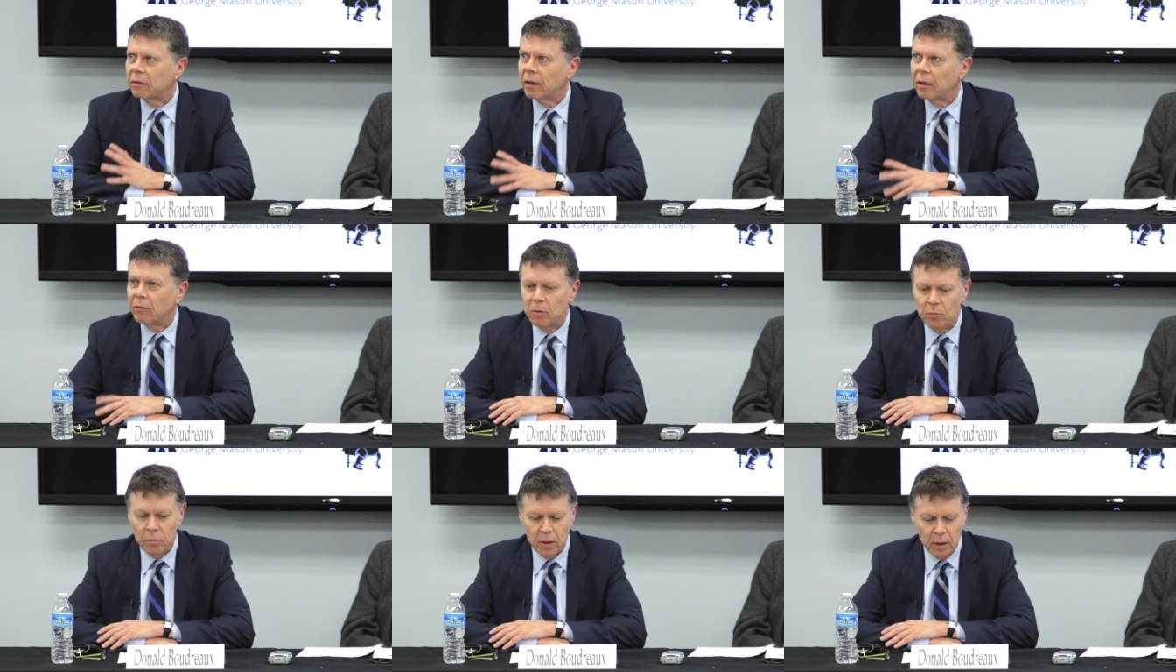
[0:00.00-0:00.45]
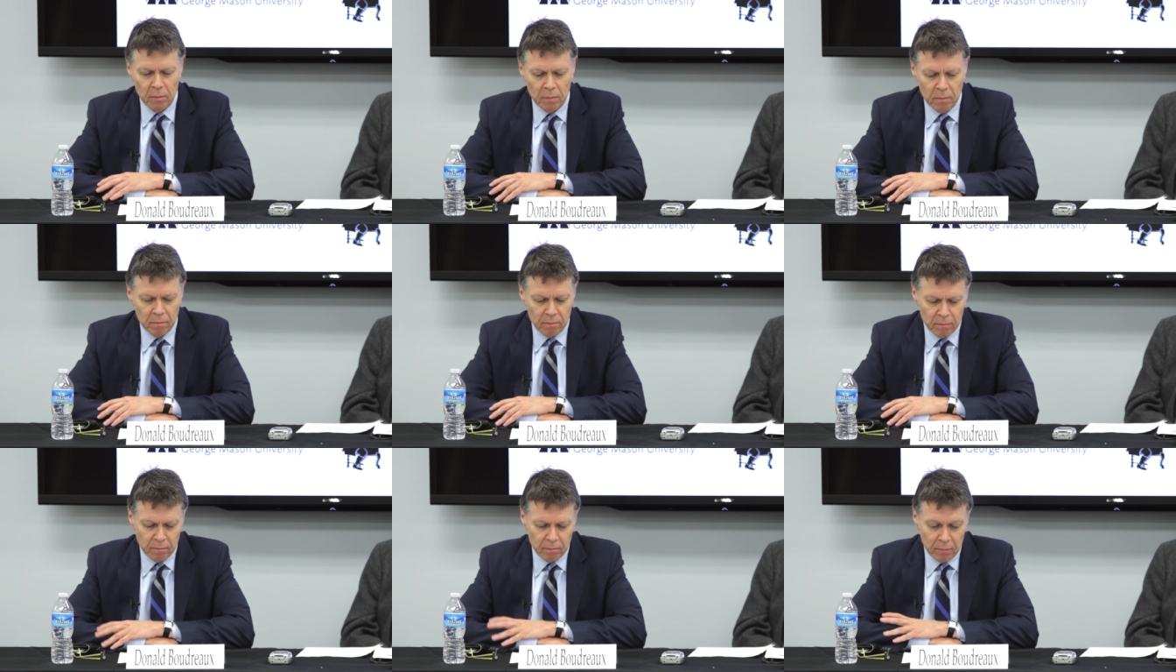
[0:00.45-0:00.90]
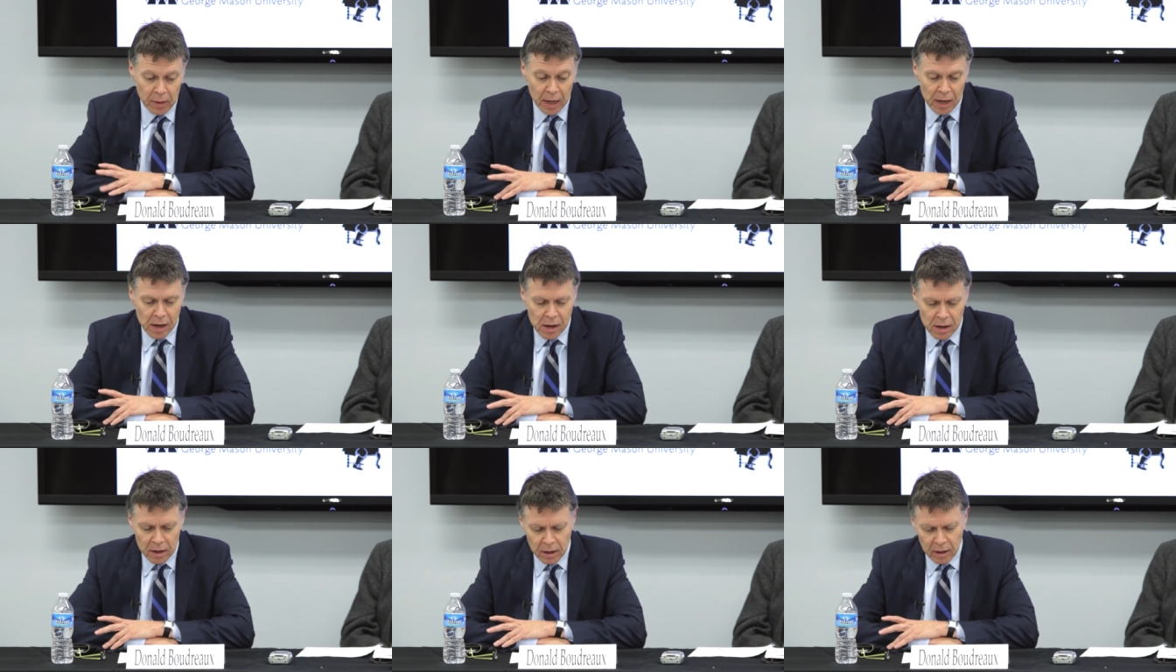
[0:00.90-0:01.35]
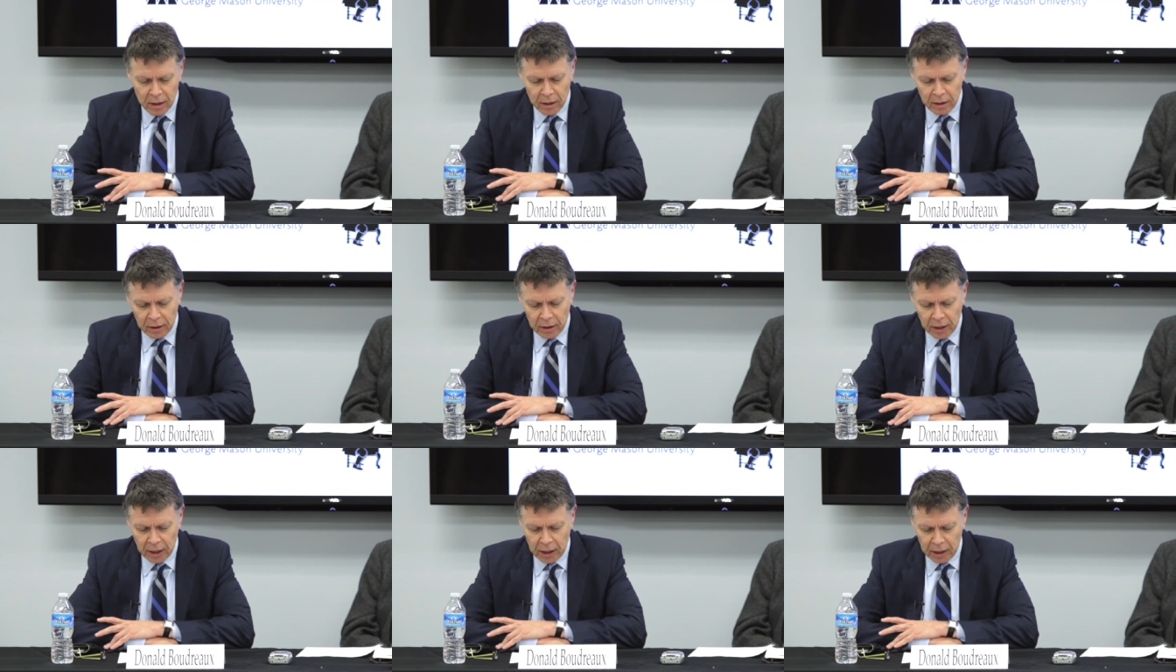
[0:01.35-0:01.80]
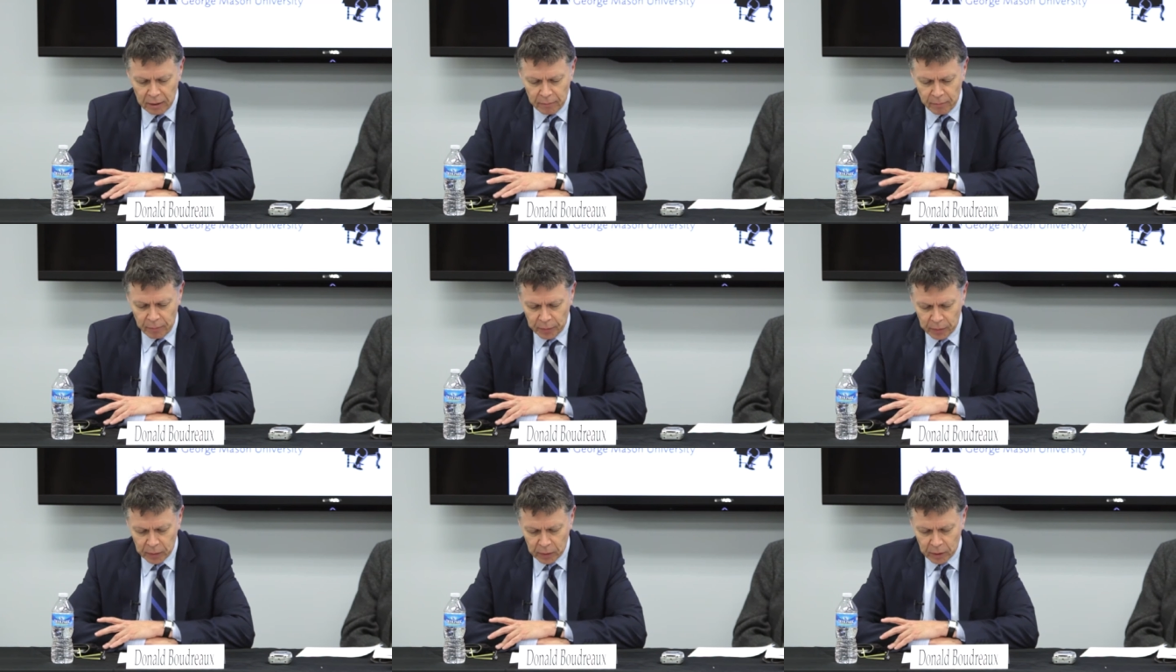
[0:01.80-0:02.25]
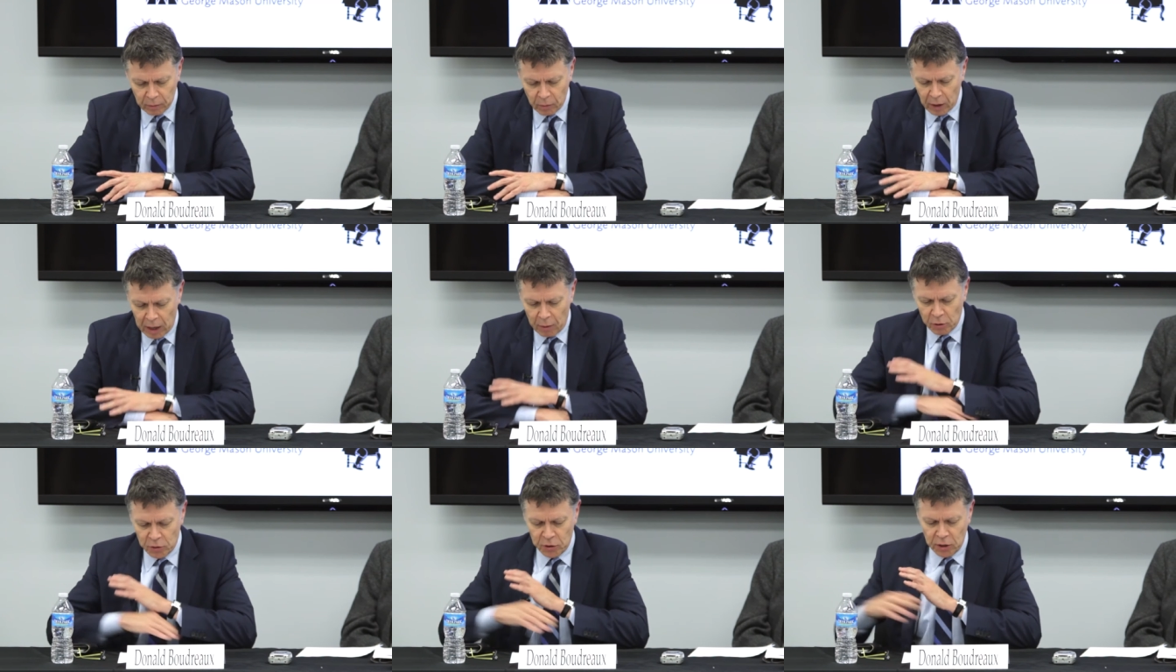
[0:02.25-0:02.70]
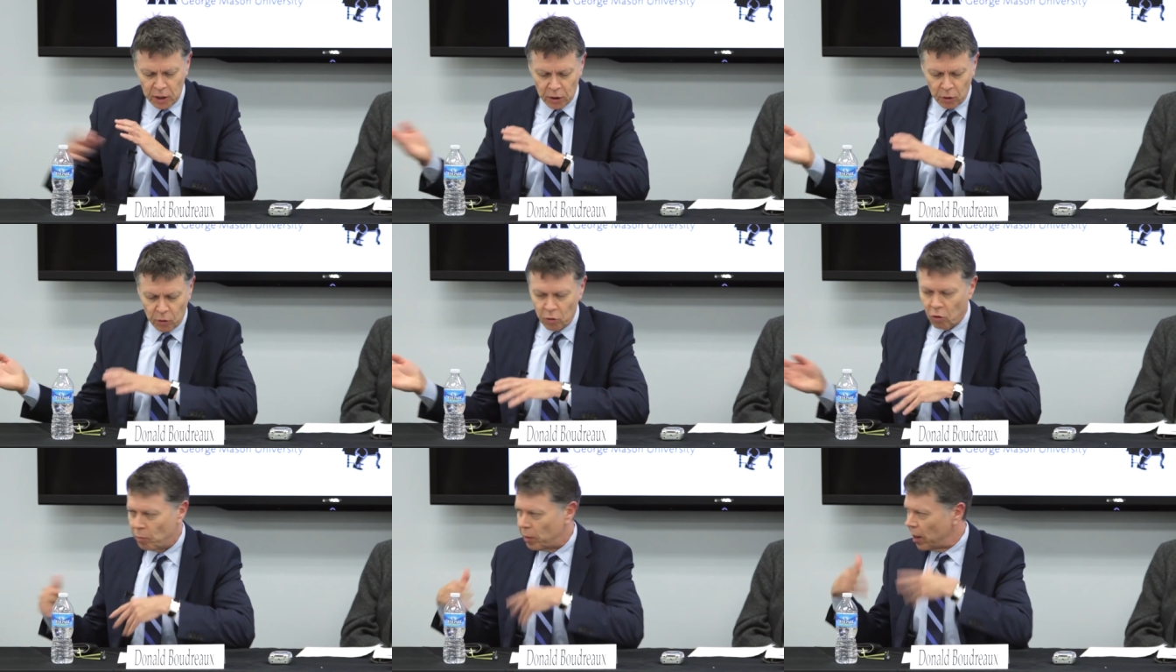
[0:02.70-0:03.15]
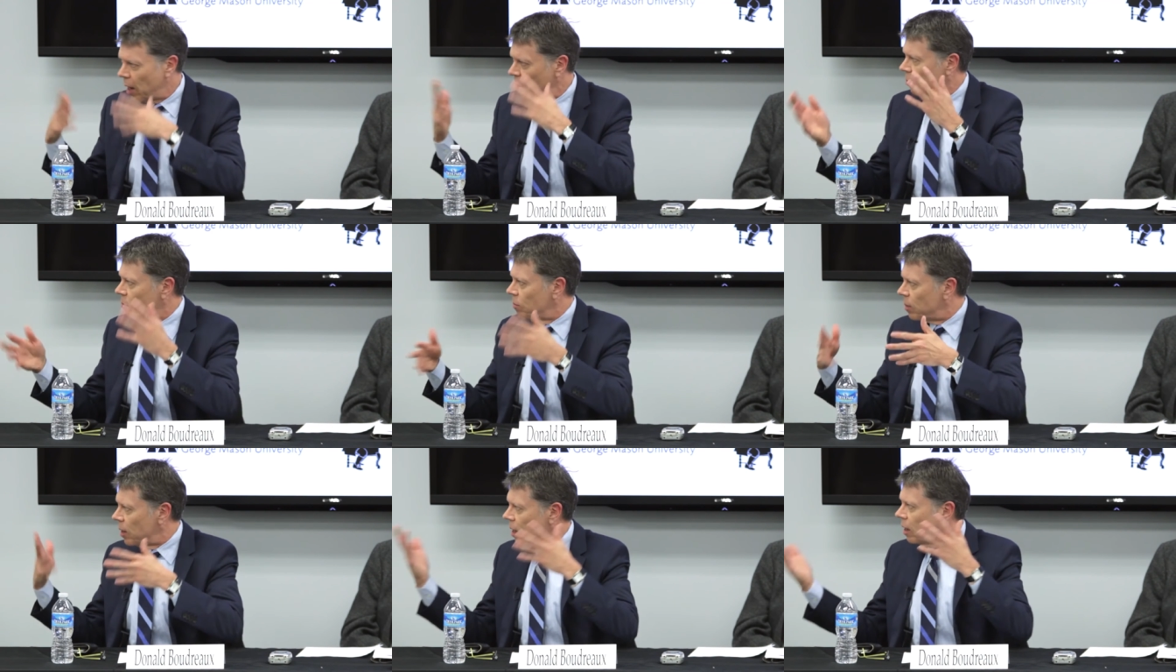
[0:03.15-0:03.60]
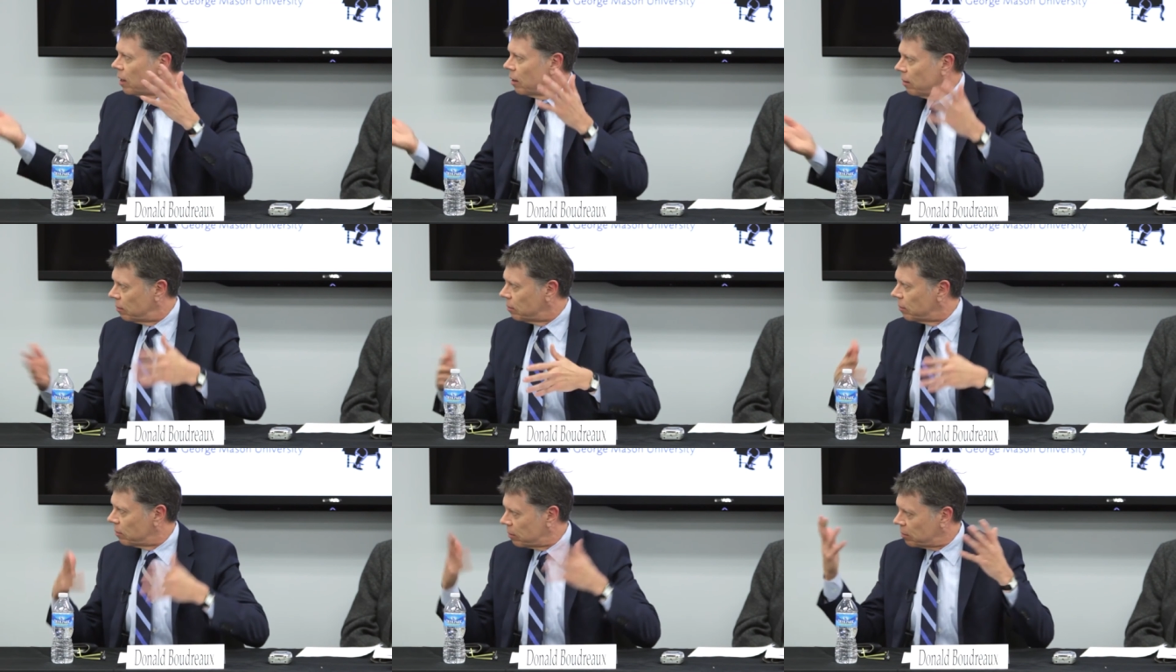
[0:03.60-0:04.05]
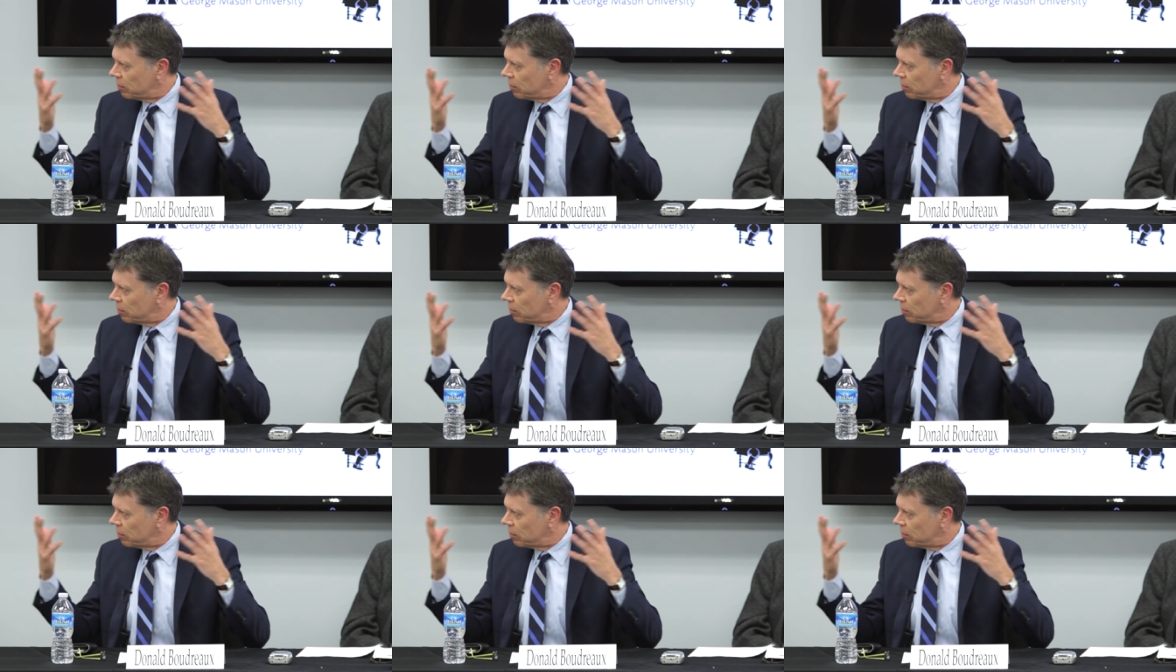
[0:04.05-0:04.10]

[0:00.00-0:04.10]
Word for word: That would be me. Um, well, I wasn't in the group, but I would be,